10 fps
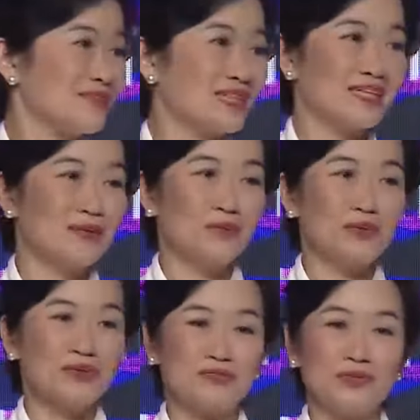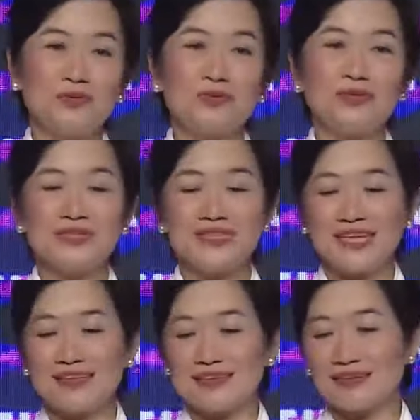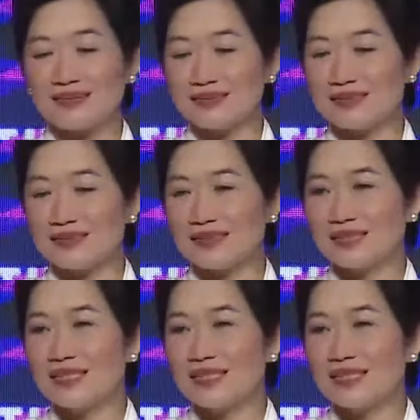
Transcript: Uh, most of you who understand the Gartner